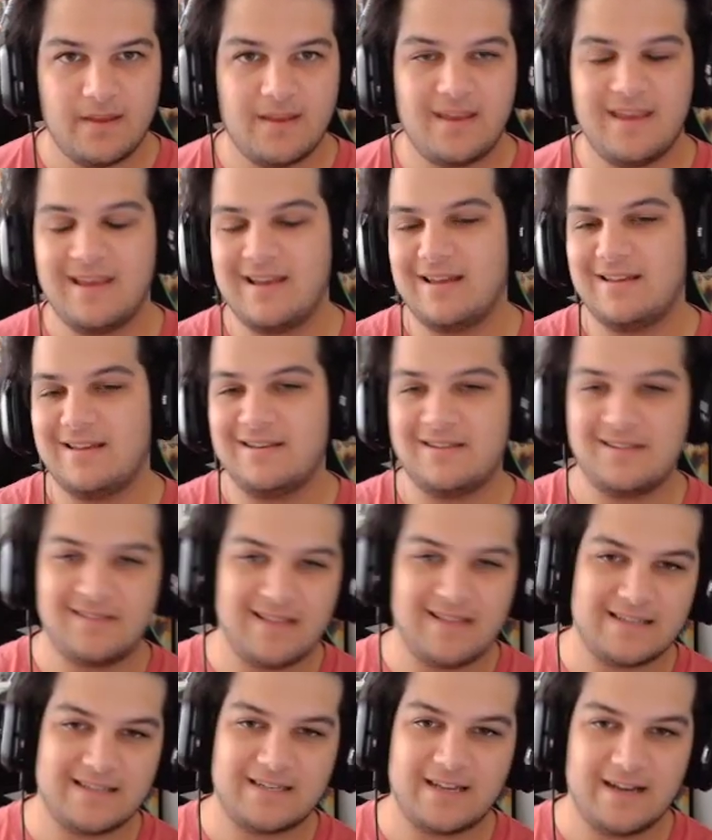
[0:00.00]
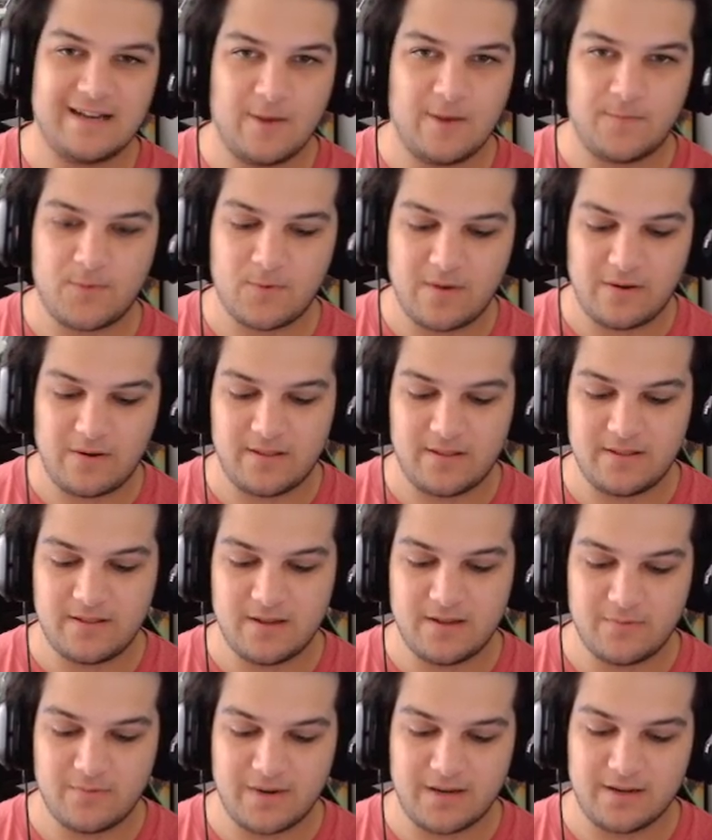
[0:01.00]
and that's going to help you out in
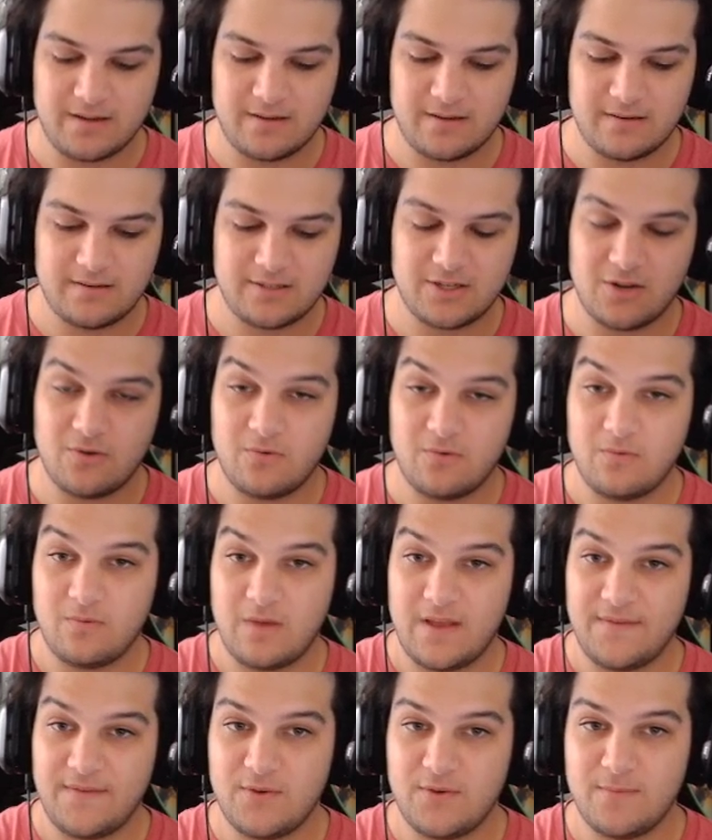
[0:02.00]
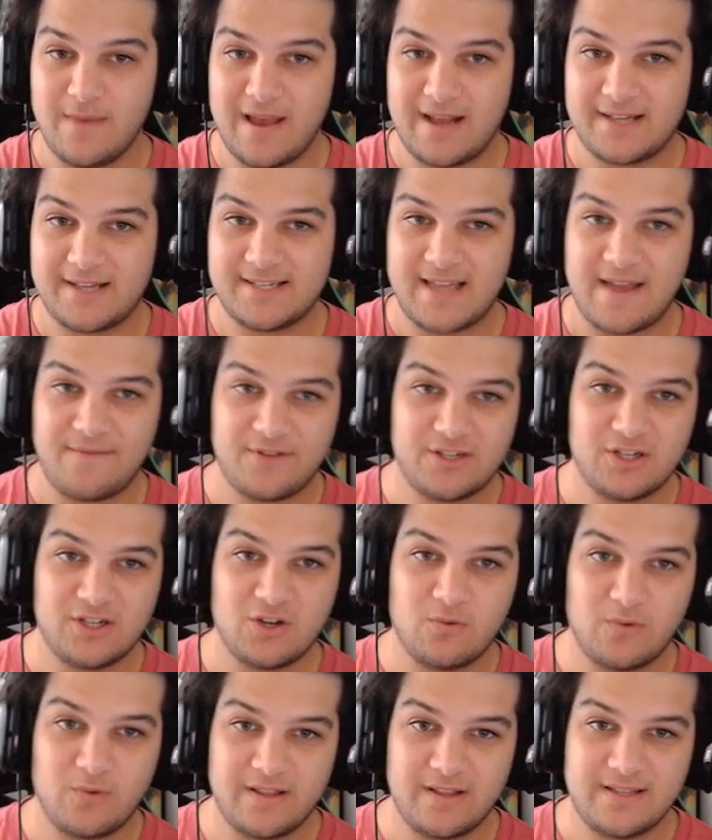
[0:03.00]
the arena. So if you max every
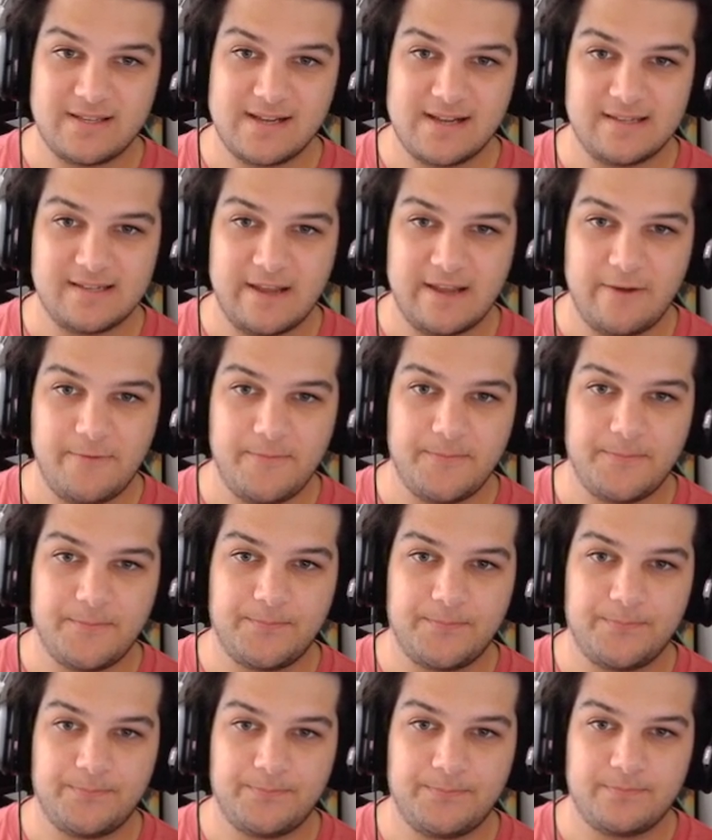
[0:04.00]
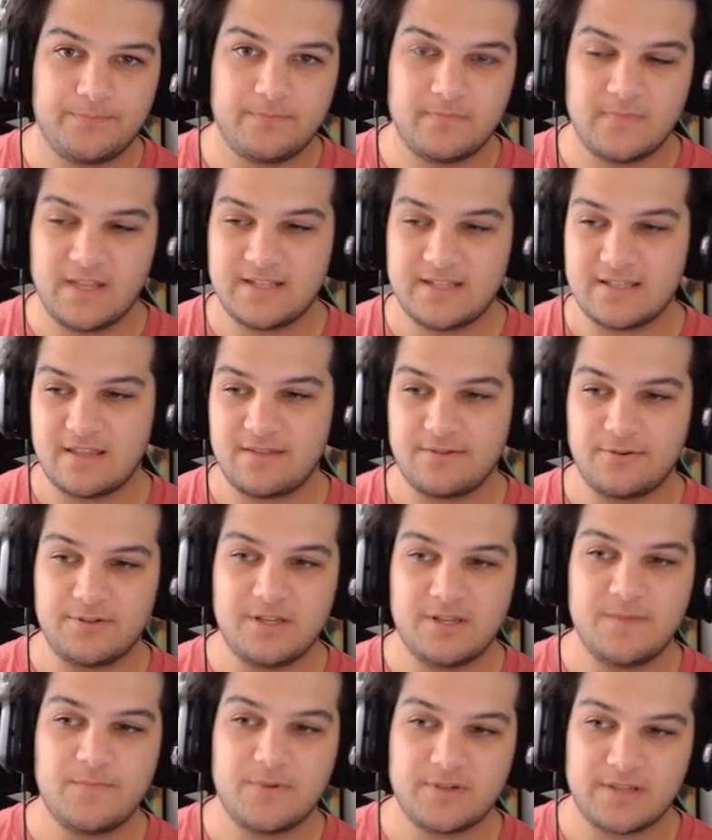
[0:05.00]
single one of these guys out, it's a
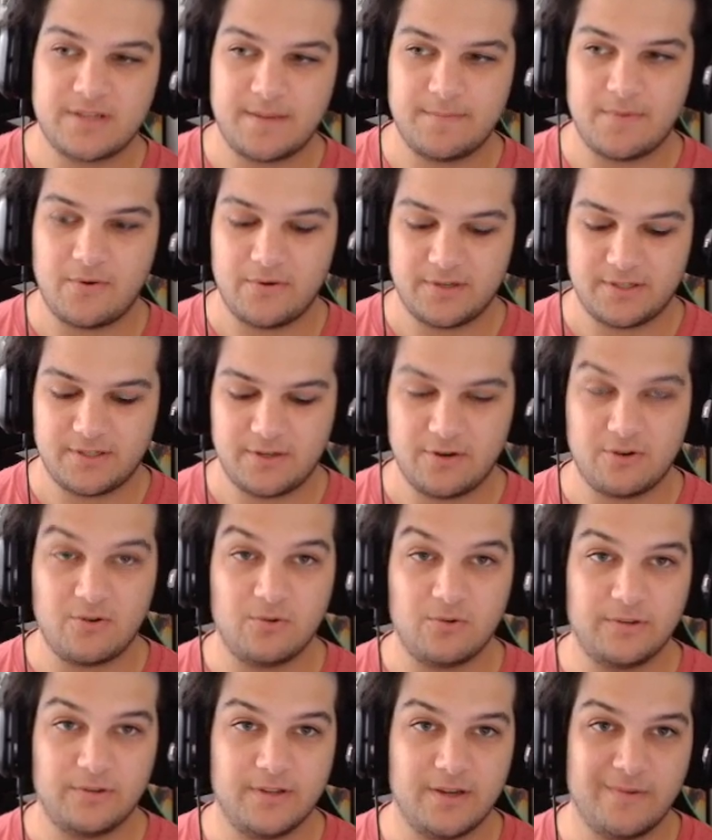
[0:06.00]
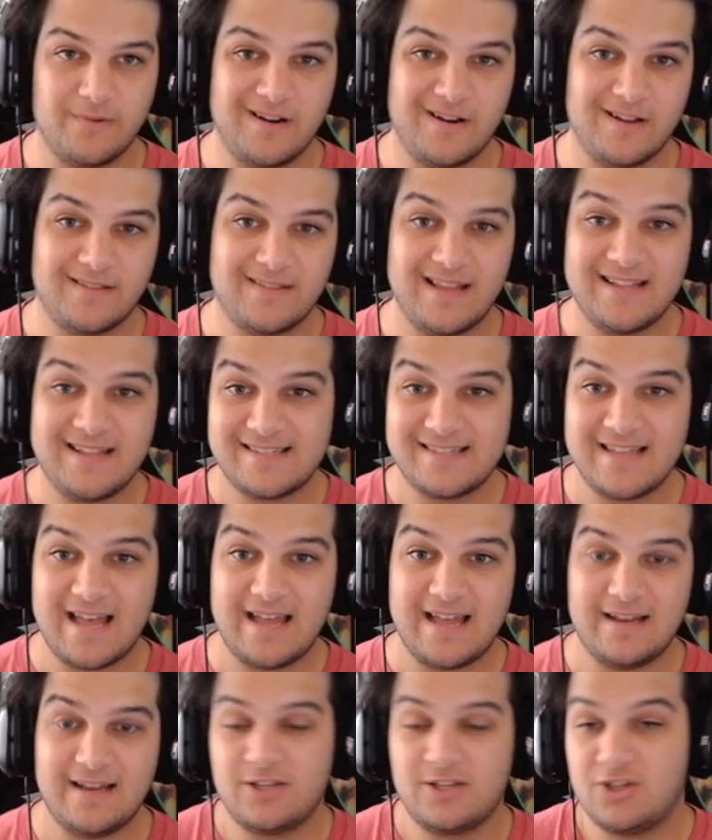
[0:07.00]
13% bonus to your gold in the arena. That's
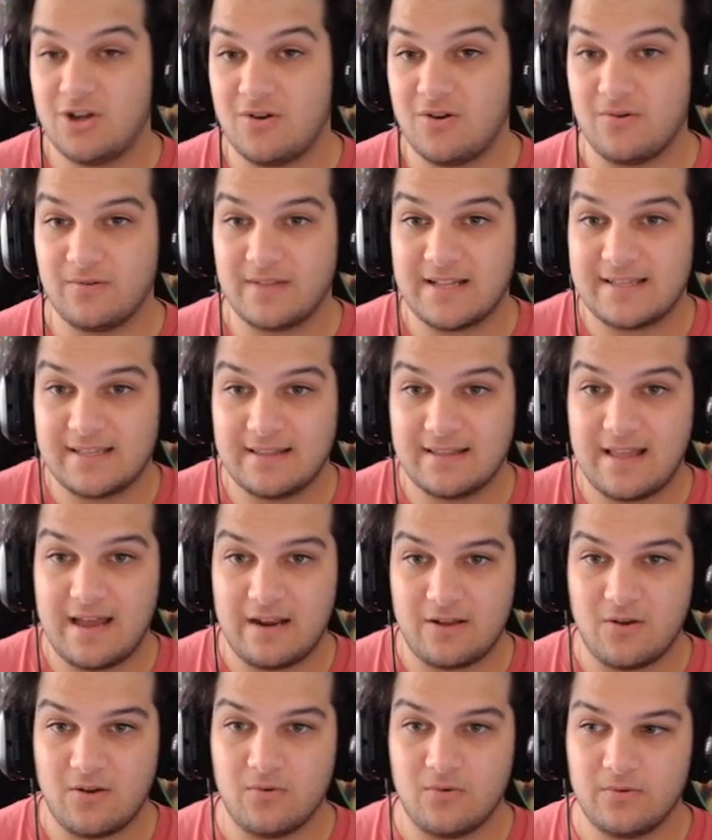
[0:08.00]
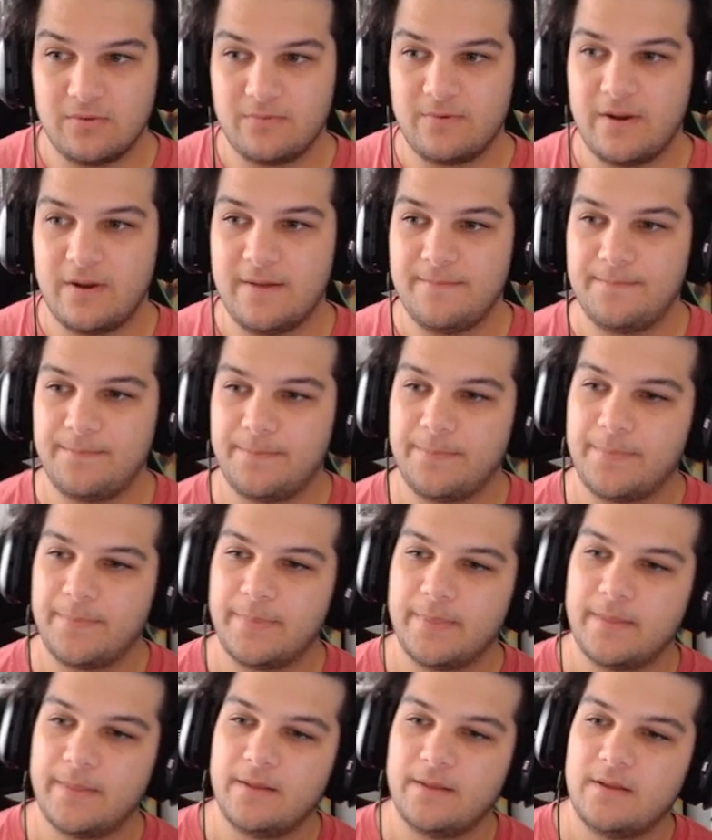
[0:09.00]
not a joke. That's a lot of gold, right?
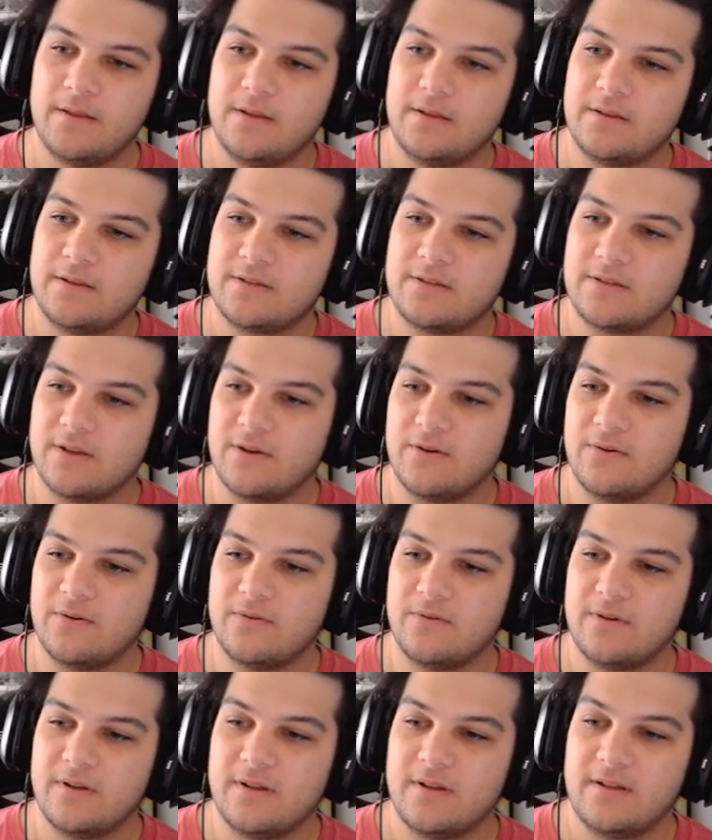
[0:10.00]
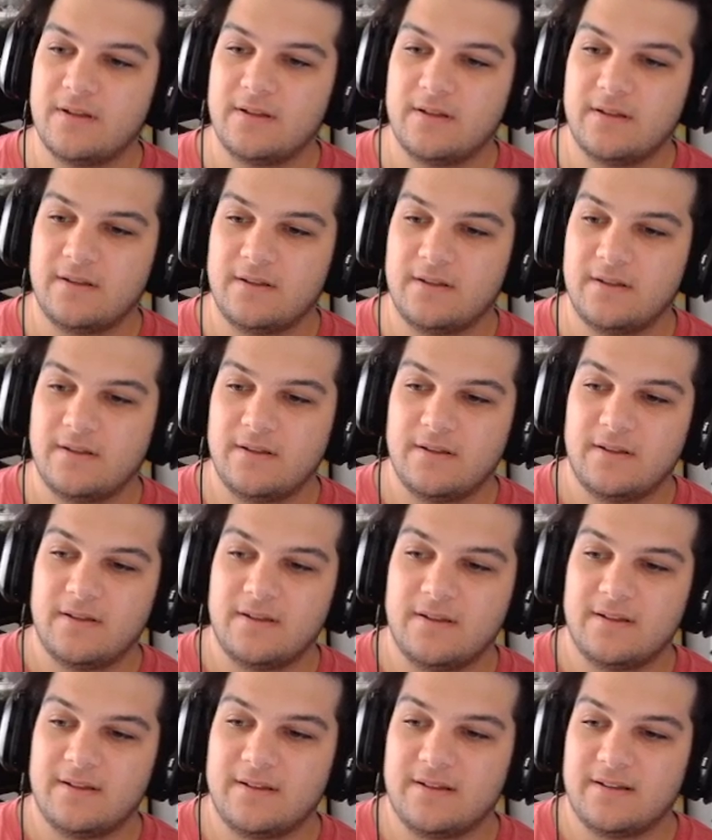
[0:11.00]
So,
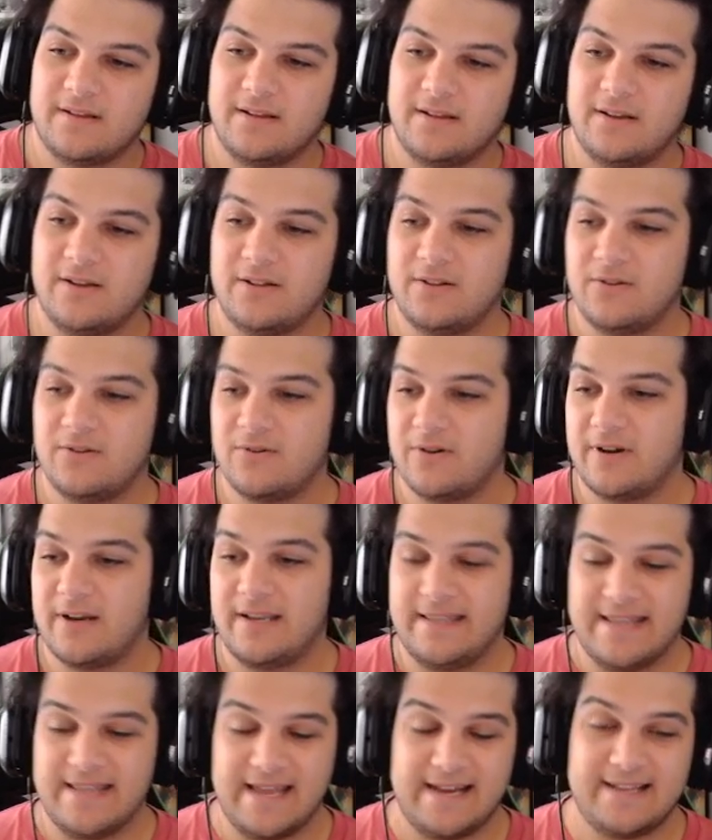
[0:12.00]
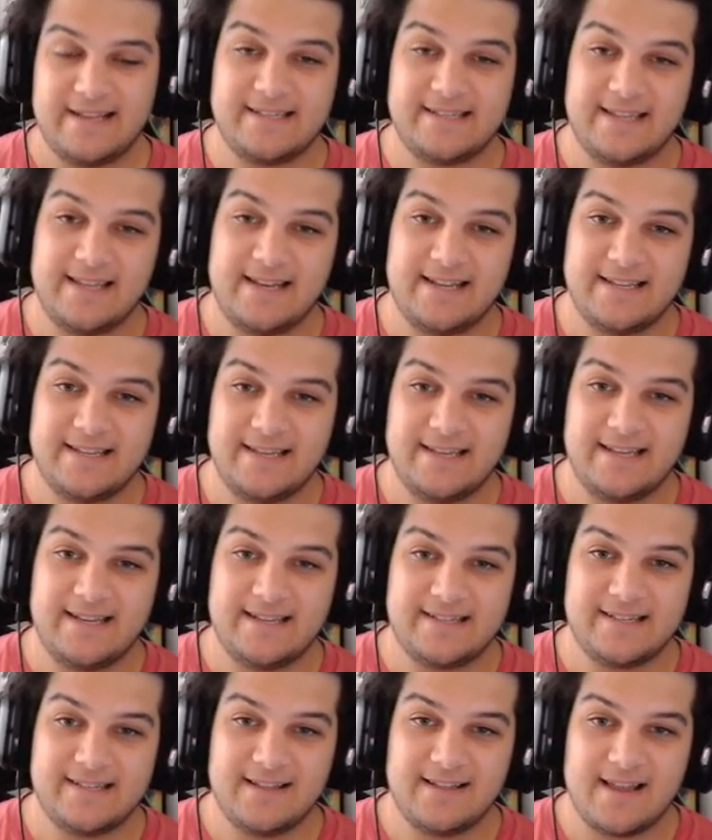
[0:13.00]
oh Lord, it
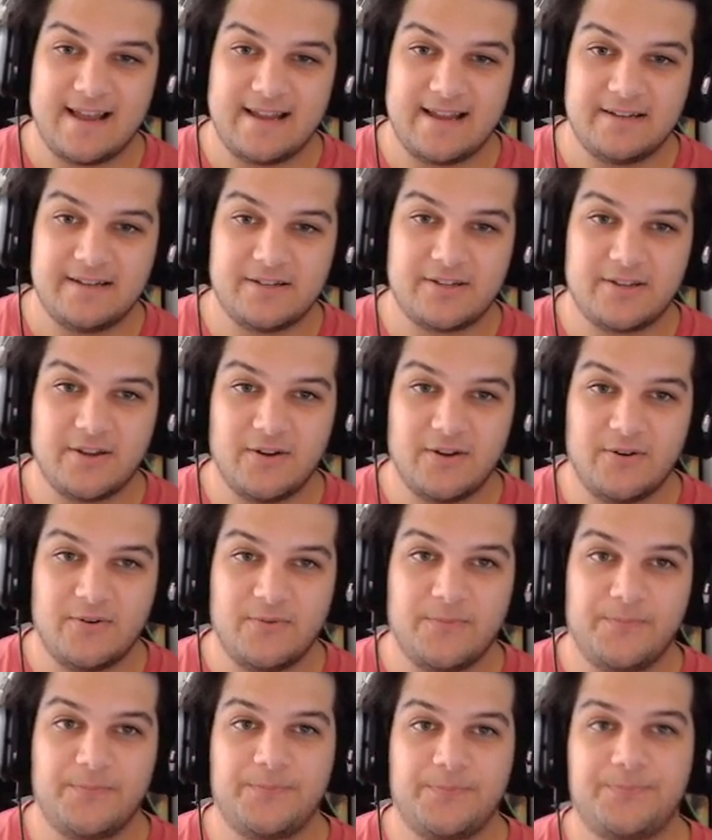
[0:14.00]
is a lot. So,